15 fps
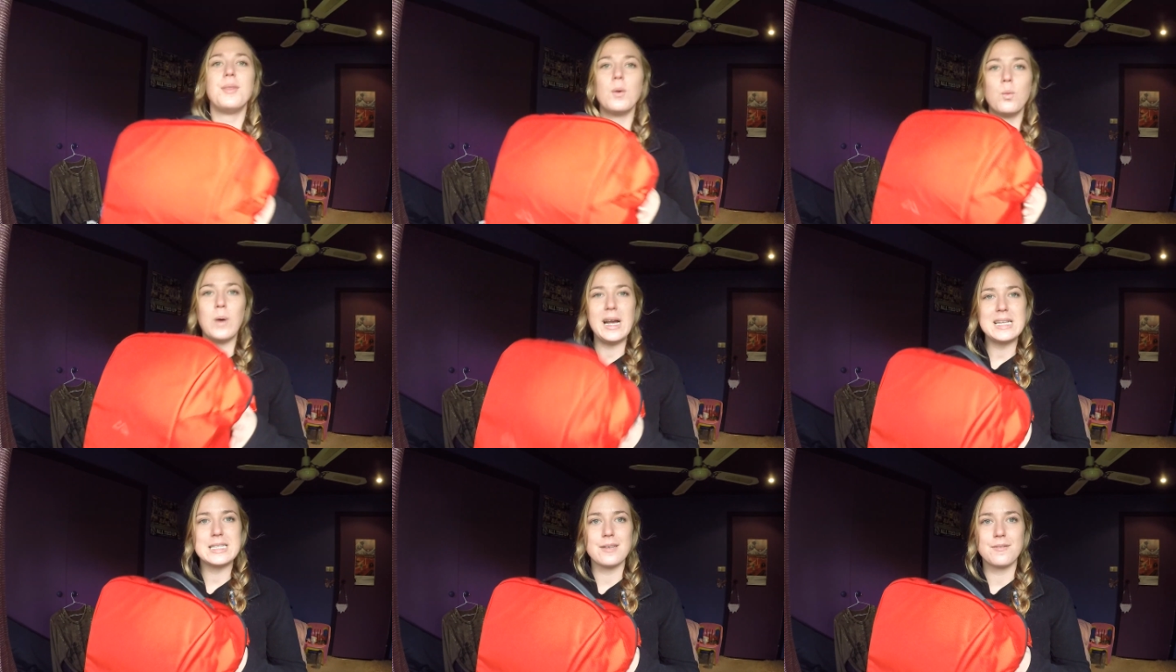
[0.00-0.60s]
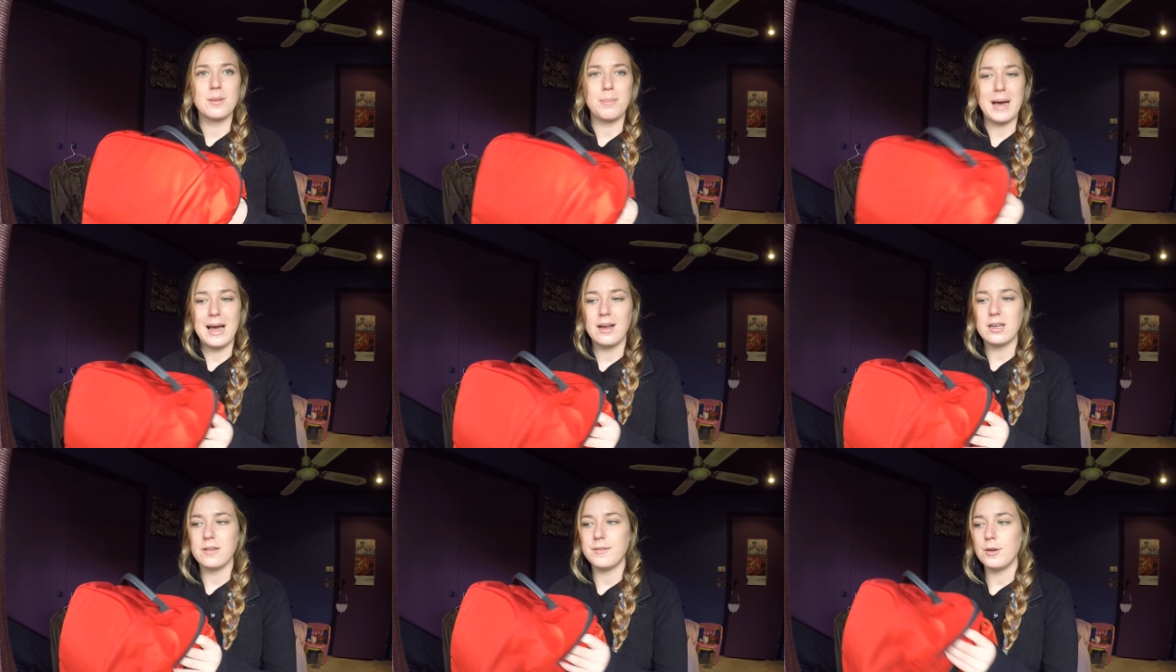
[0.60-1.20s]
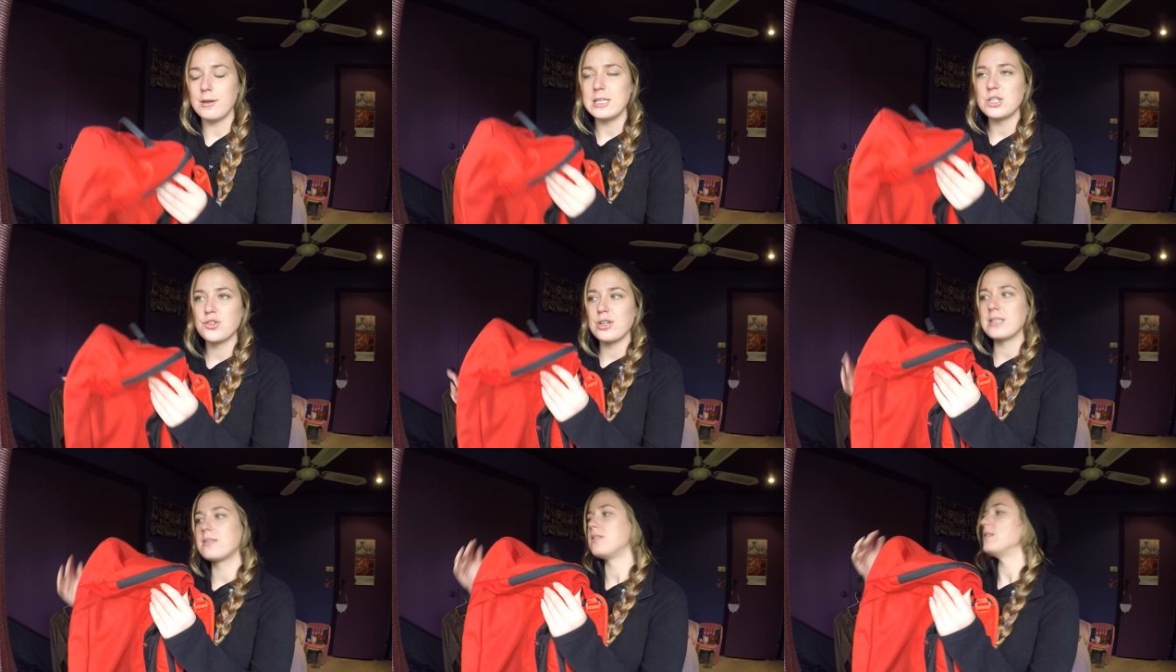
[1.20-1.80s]
The weight of the bag, if you're
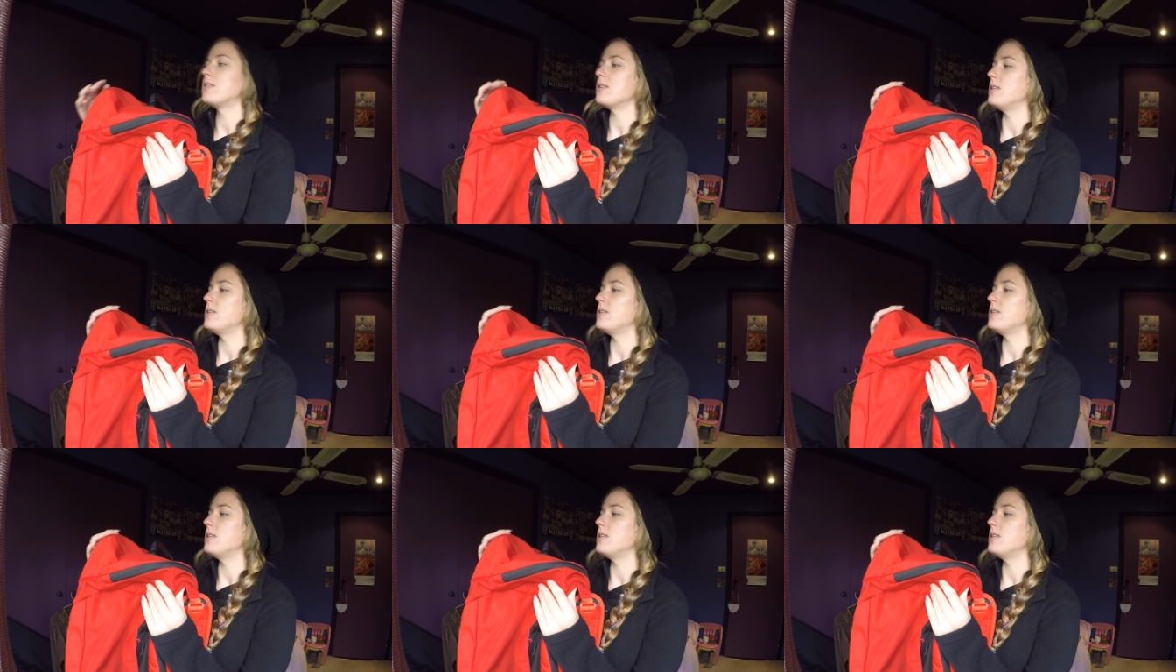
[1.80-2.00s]
interested,